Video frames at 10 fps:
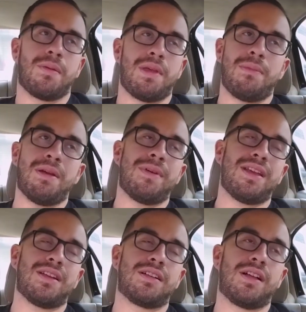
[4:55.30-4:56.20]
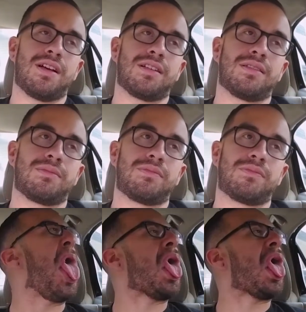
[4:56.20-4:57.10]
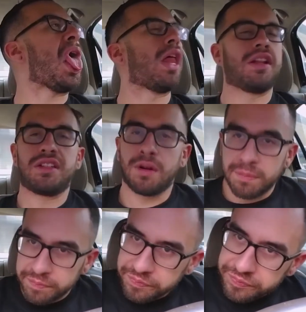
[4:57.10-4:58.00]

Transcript: Maybe I might get a Glock. Uh, let's go.